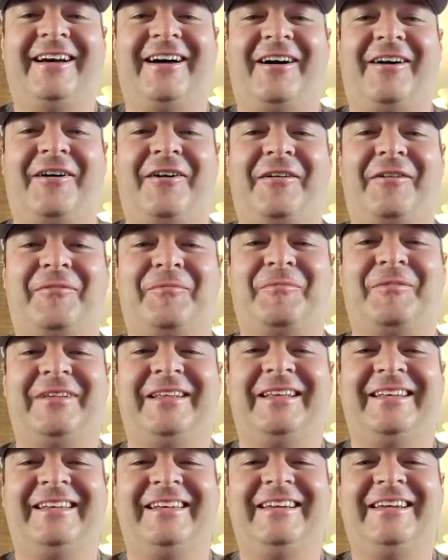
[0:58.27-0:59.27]
Um,
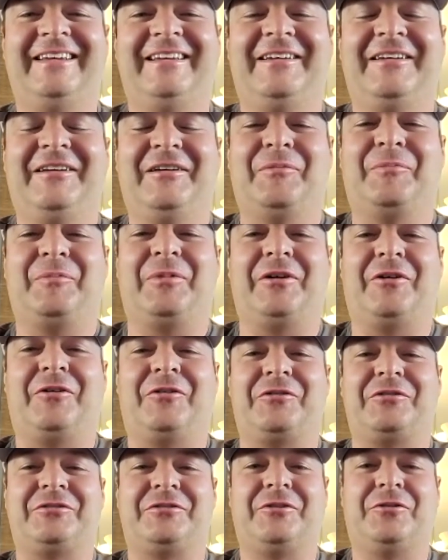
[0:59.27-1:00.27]
but
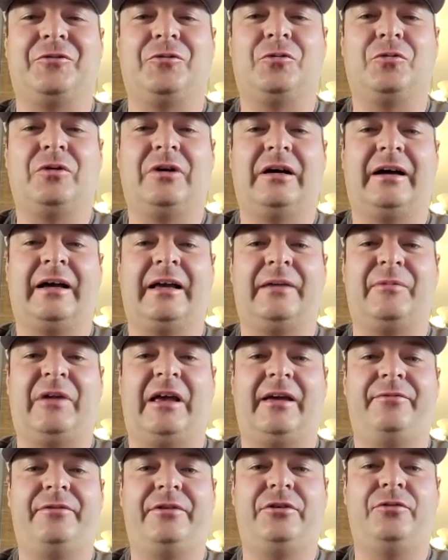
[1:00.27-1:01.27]
also, I am a
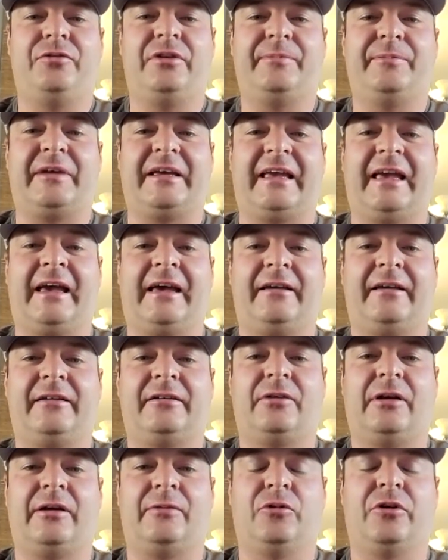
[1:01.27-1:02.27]
heavy duty mechanic.
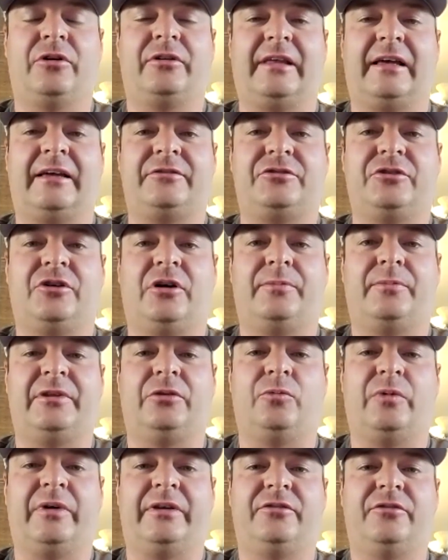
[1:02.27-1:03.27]
I work that job in
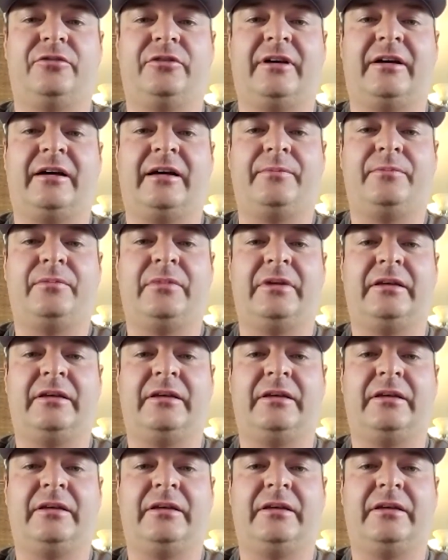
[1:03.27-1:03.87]
the winter time.